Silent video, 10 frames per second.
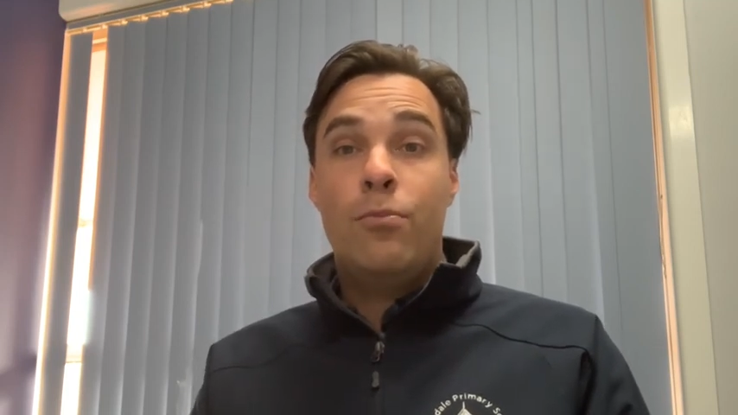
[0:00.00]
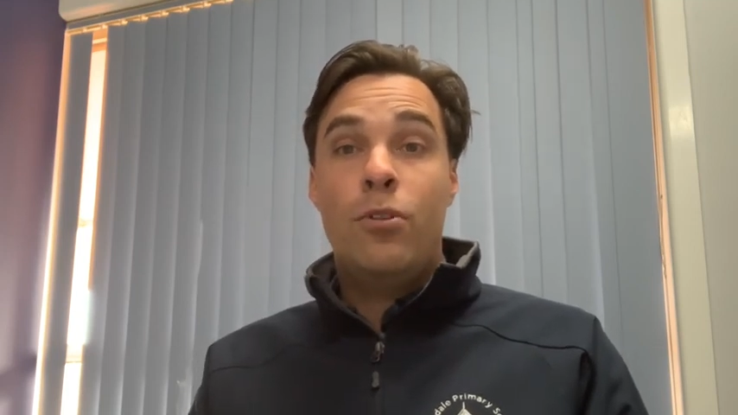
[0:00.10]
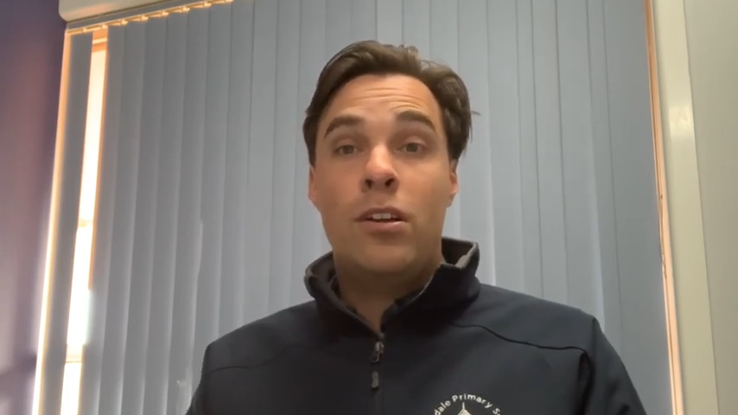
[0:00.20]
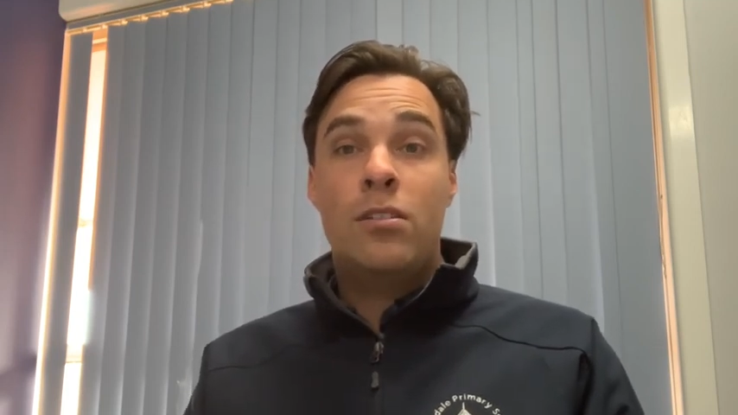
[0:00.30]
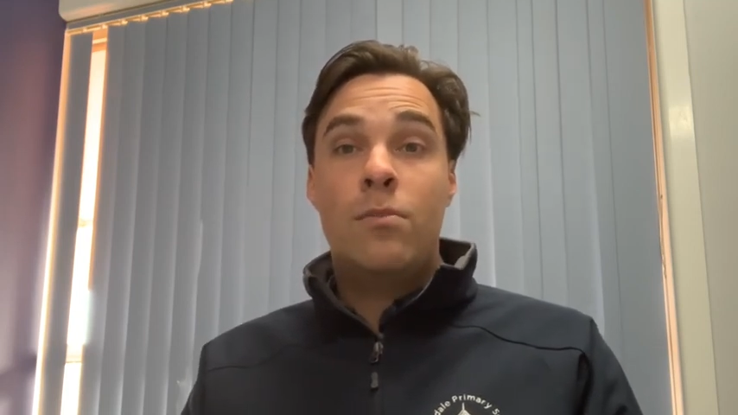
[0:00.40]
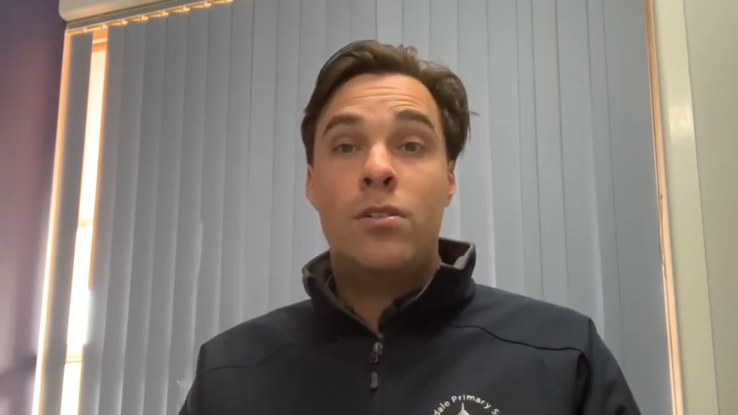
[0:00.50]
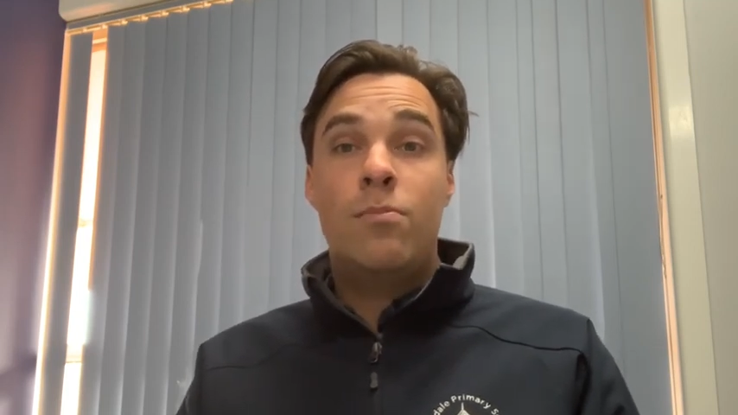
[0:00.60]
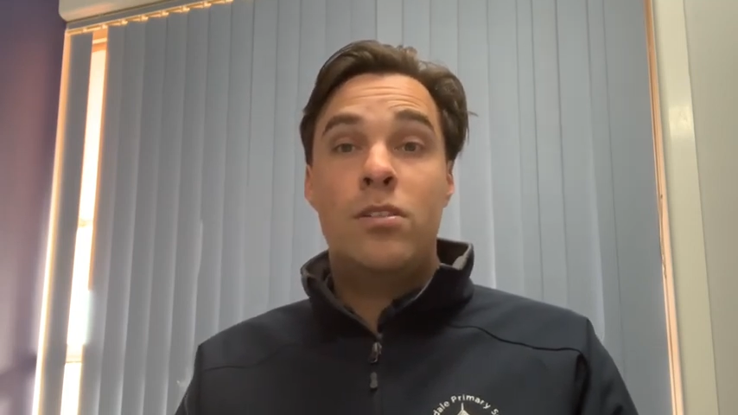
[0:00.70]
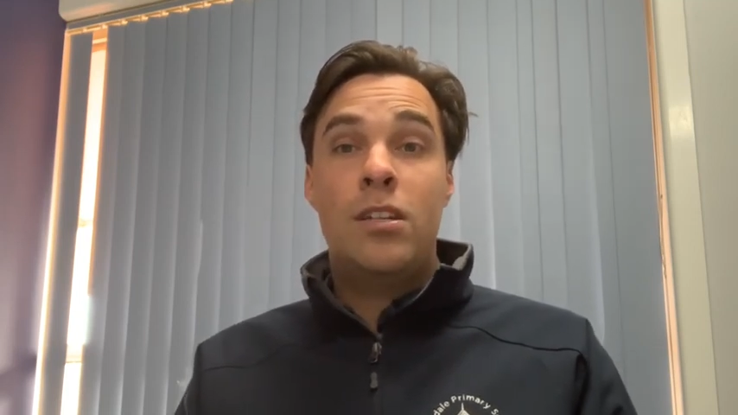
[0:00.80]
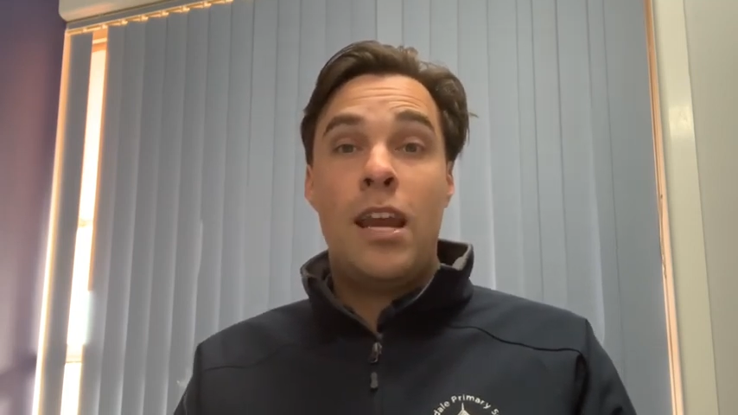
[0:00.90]
putting some
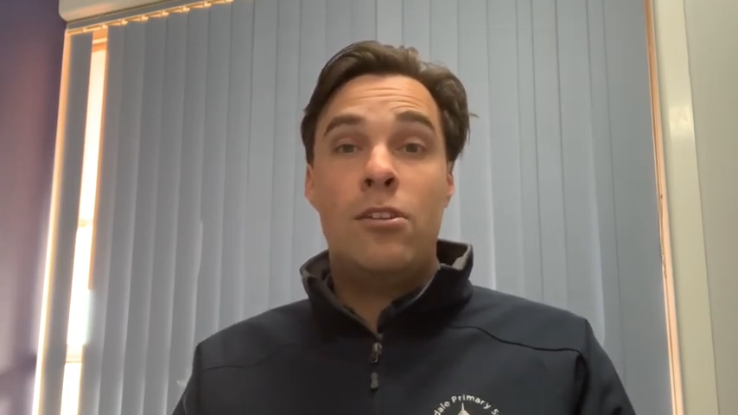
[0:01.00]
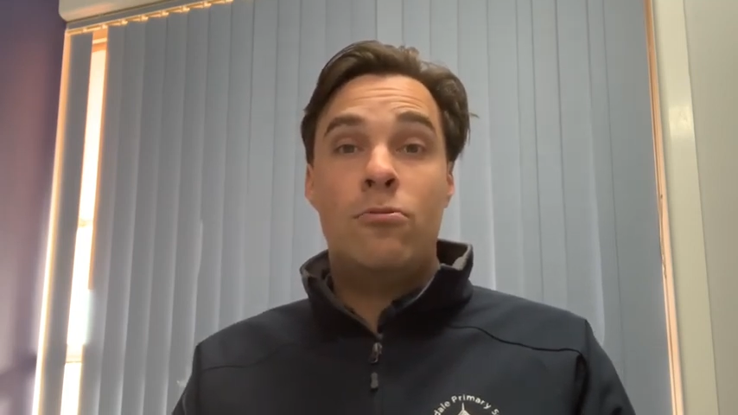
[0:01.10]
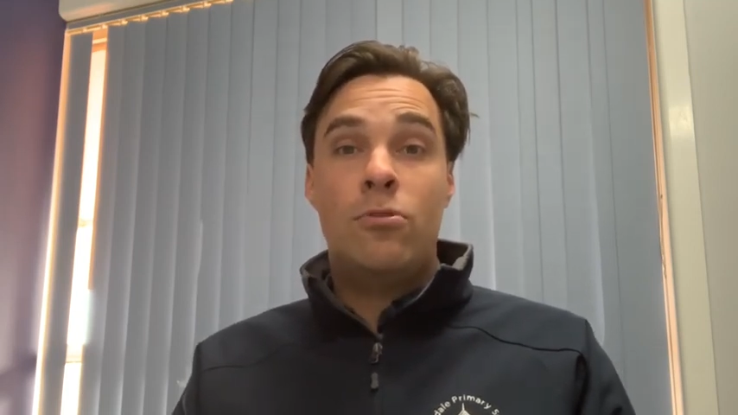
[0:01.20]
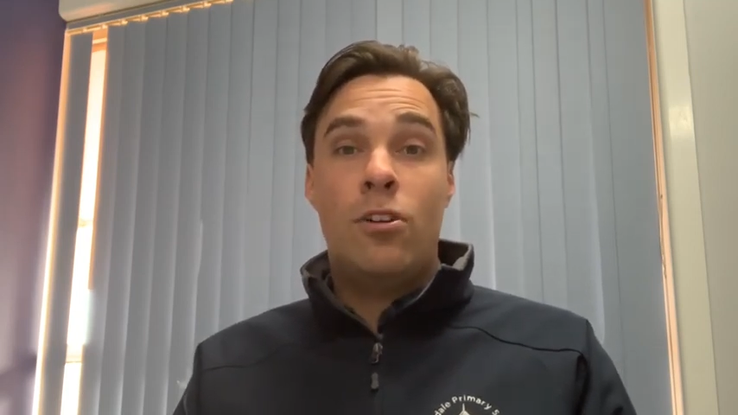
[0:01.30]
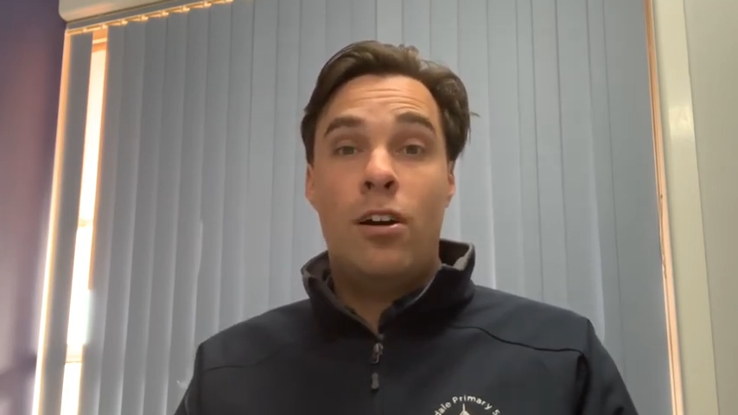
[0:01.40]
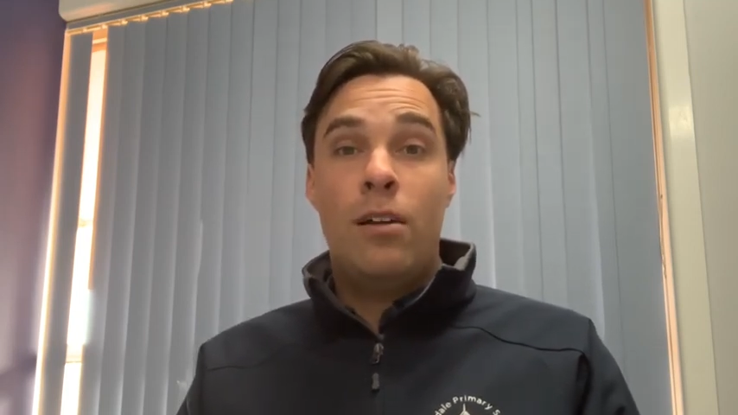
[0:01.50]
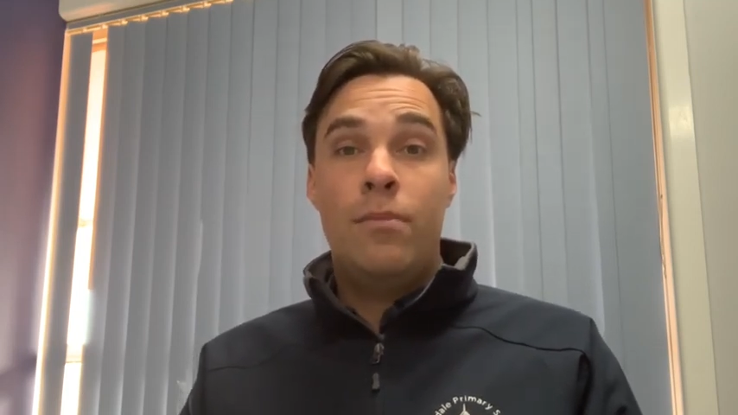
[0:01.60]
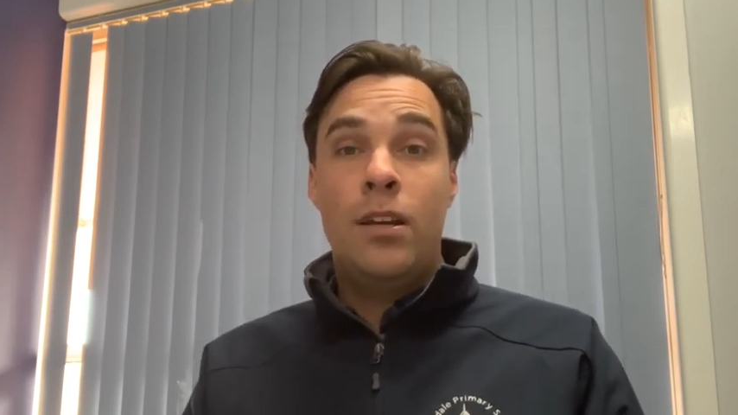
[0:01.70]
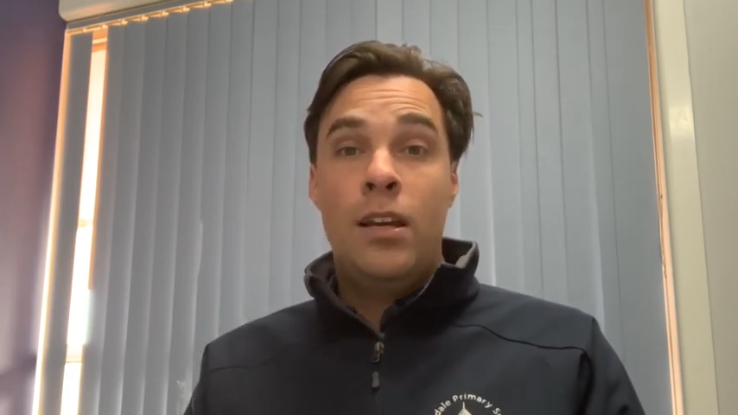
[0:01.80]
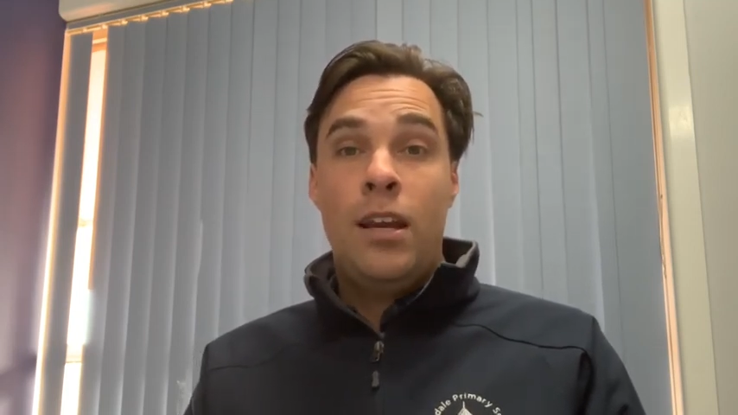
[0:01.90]
substantial time